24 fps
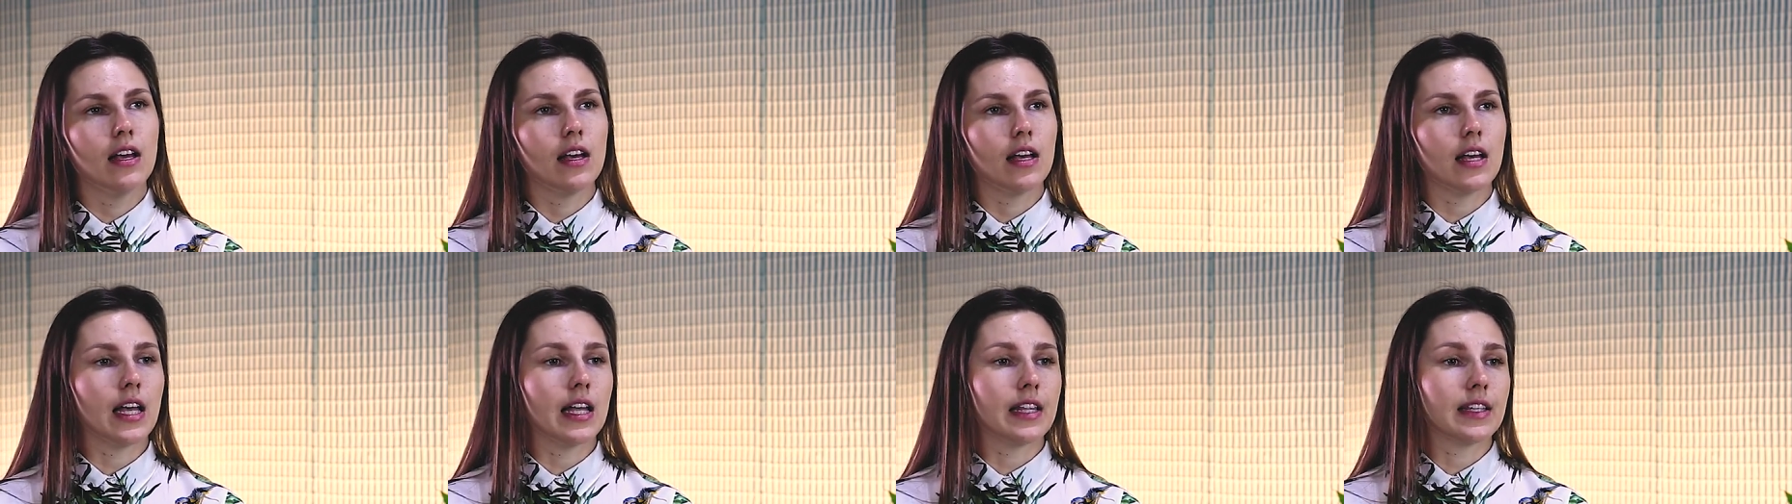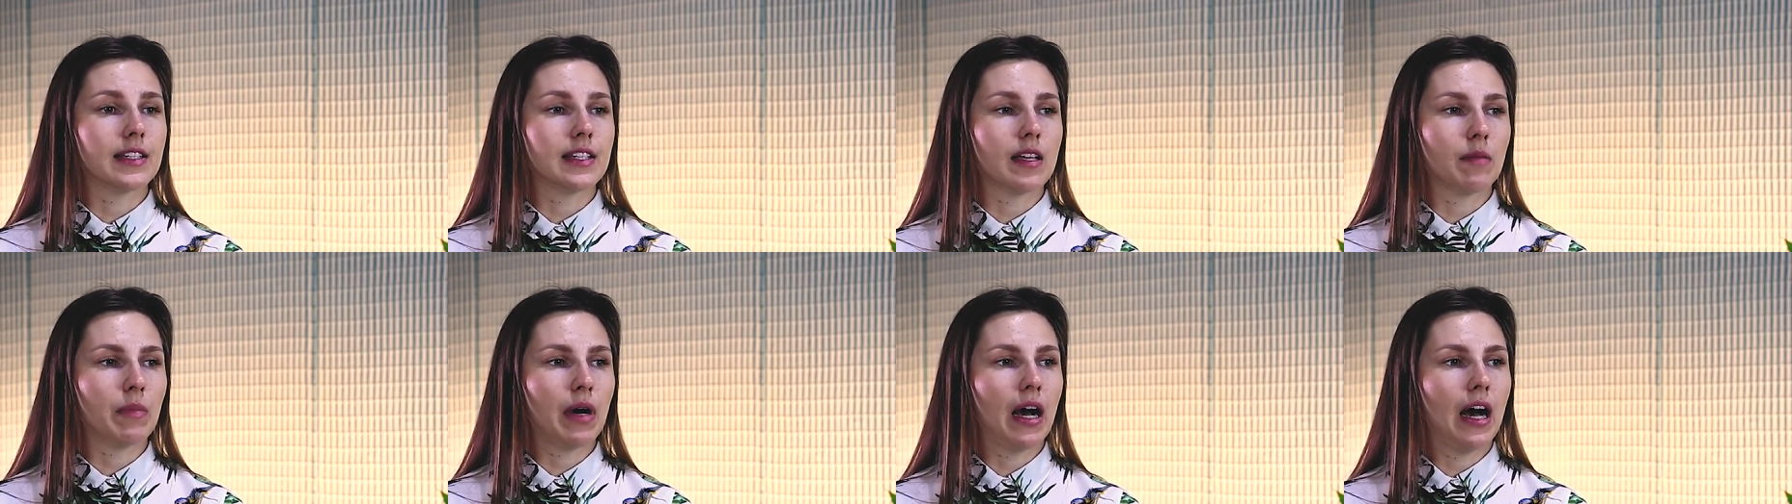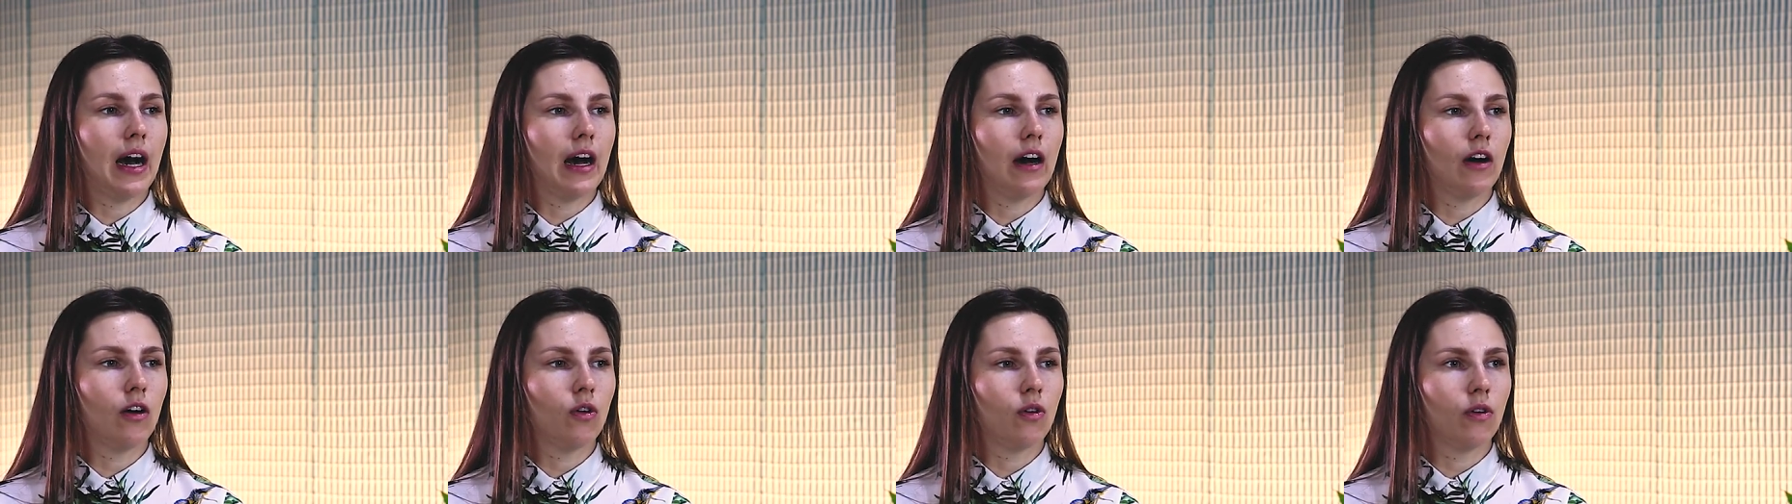and
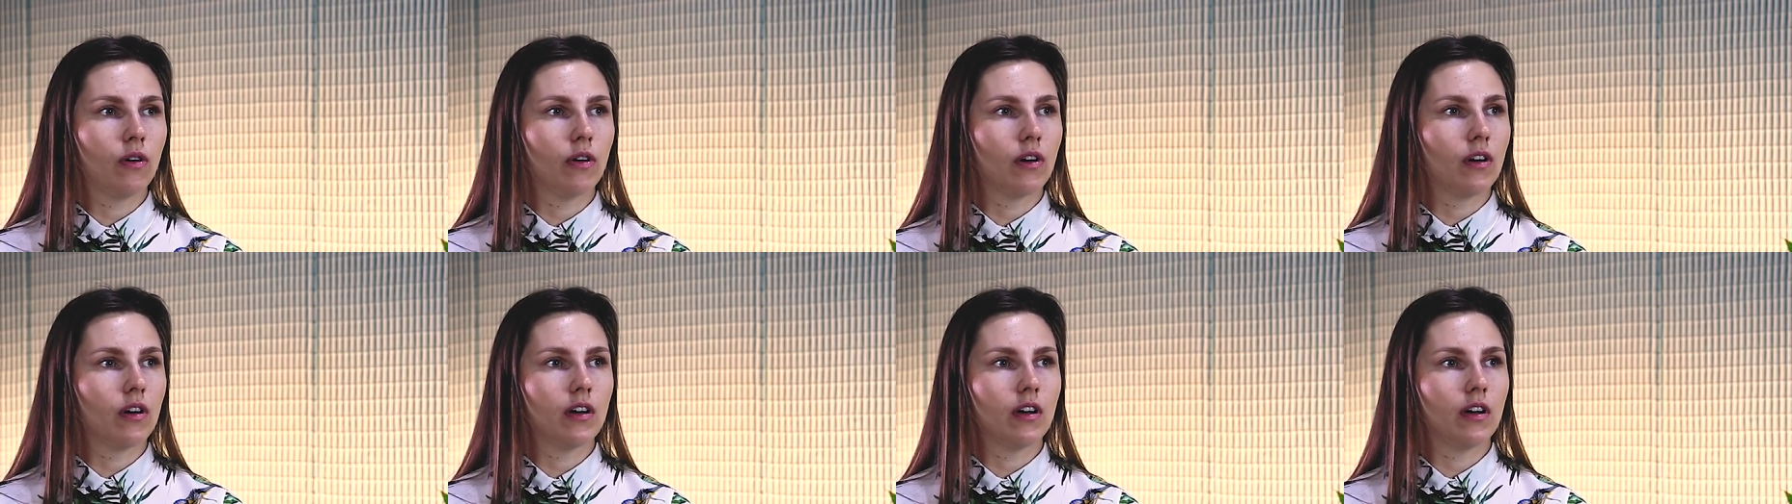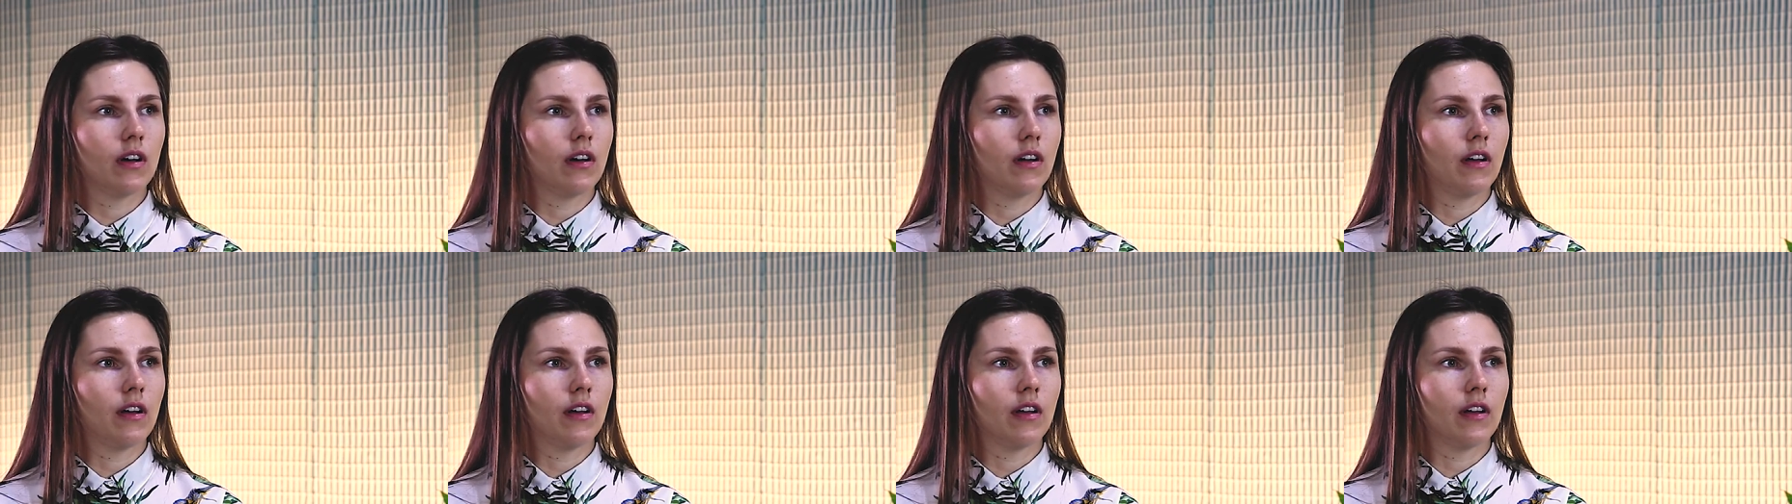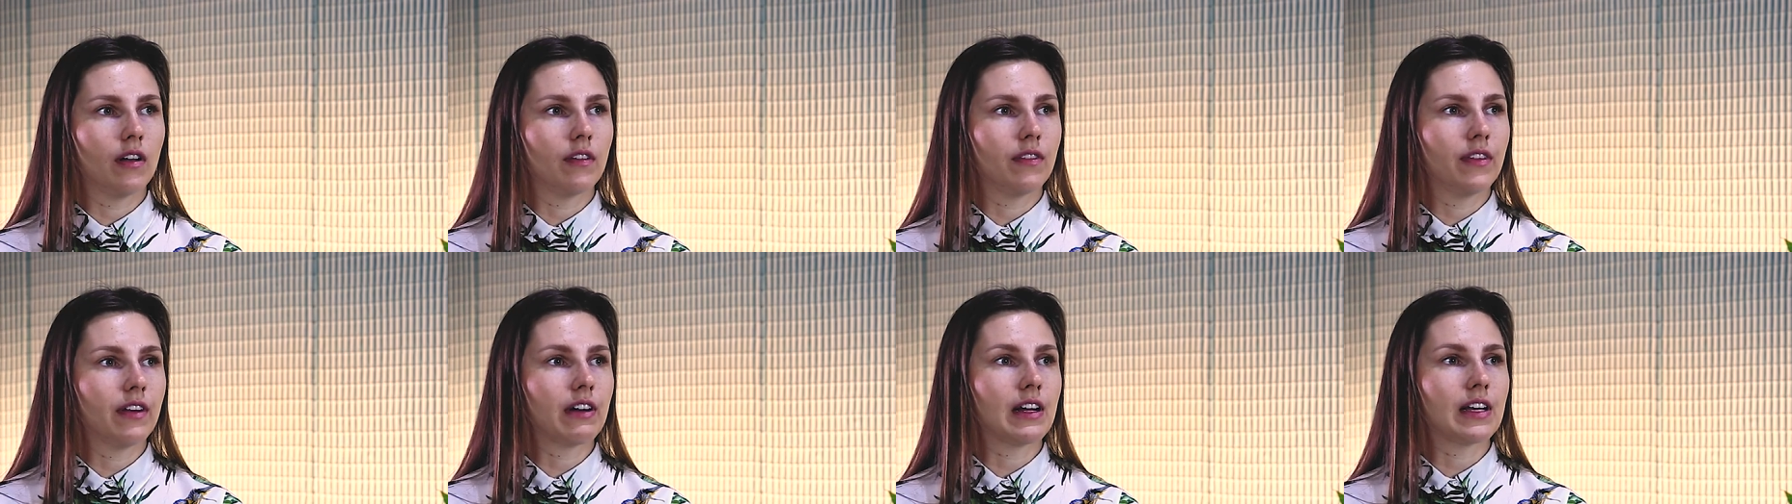somehow
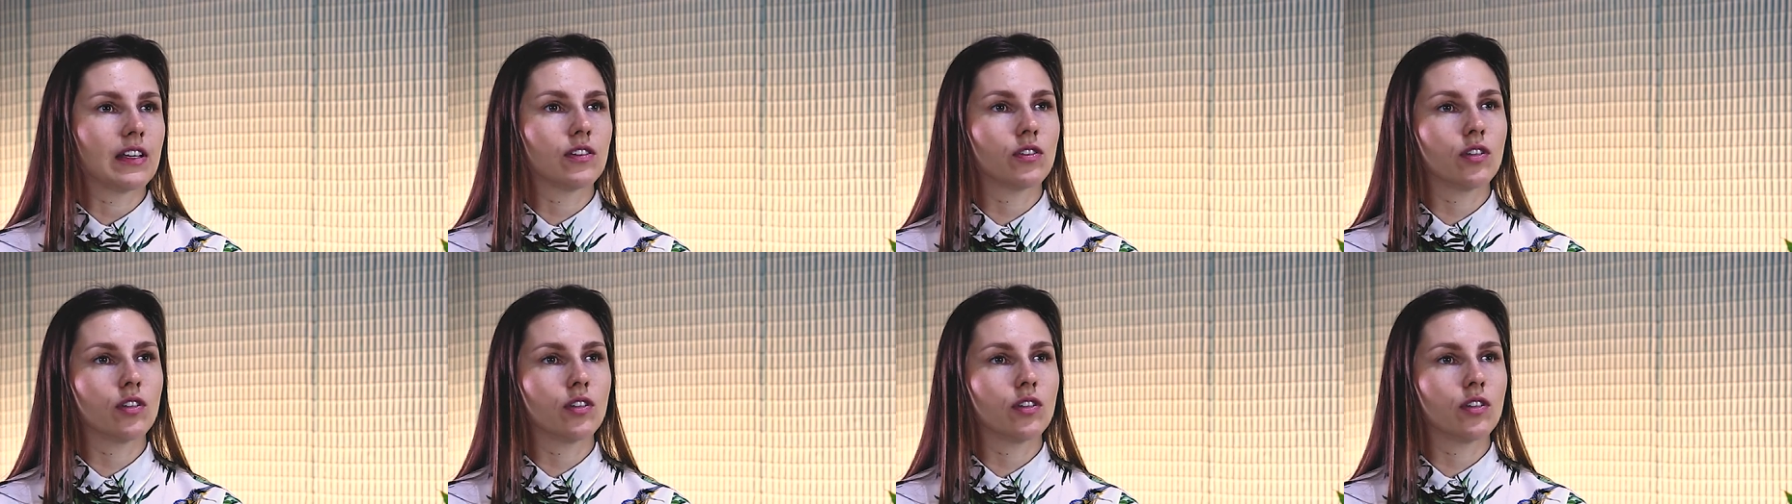there are